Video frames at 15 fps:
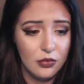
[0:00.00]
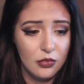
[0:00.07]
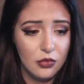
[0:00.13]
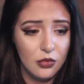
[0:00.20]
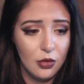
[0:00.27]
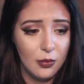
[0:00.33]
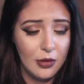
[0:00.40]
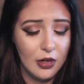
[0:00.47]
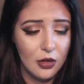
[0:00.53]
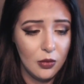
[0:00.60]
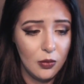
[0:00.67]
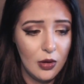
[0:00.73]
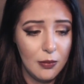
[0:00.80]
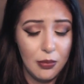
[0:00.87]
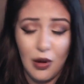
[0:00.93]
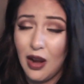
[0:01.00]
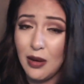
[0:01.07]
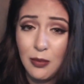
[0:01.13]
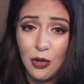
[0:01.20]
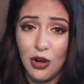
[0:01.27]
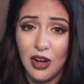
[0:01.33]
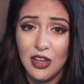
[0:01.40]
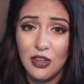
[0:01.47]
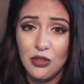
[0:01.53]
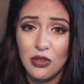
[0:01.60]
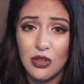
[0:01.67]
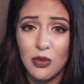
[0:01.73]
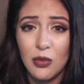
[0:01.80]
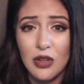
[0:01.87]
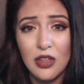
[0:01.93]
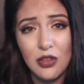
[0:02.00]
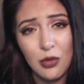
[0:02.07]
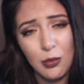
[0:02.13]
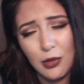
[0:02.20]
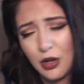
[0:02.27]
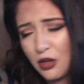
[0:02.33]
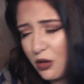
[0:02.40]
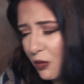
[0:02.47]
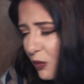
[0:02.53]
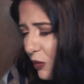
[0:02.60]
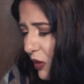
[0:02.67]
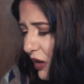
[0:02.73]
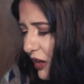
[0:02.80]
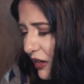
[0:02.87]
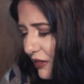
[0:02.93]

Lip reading: No matter what primer I use it with, no matter what